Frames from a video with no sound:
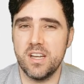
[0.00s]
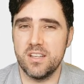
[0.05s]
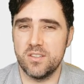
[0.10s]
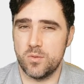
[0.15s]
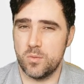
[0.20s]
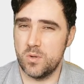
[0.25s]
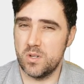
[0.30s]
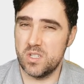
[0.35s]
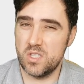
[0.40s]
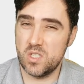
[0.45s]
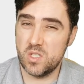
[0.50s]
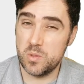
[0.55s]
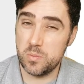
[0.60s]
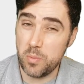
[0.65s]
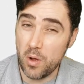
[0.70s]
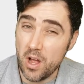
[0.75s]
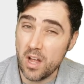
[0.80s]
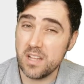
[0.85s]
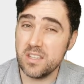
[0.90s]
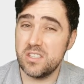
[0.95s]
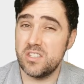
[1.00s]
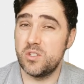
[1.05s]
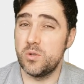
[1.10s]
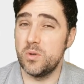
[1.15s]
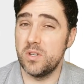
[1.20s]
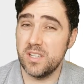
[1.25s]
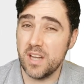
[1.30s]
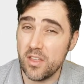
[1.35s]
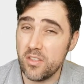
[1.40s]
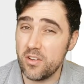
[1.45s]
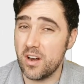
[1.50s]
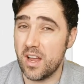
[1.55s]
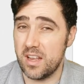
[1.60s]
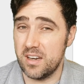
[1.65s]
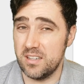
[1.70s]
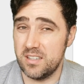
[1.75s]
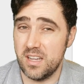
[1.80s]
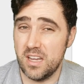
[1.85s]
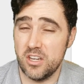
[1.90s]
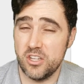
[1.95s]
is a response to another
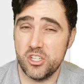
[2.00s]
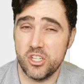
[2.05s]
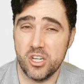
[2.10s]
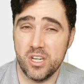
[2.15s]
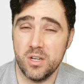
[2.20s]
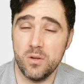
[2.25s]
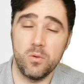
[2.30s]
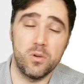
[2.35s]
annotation,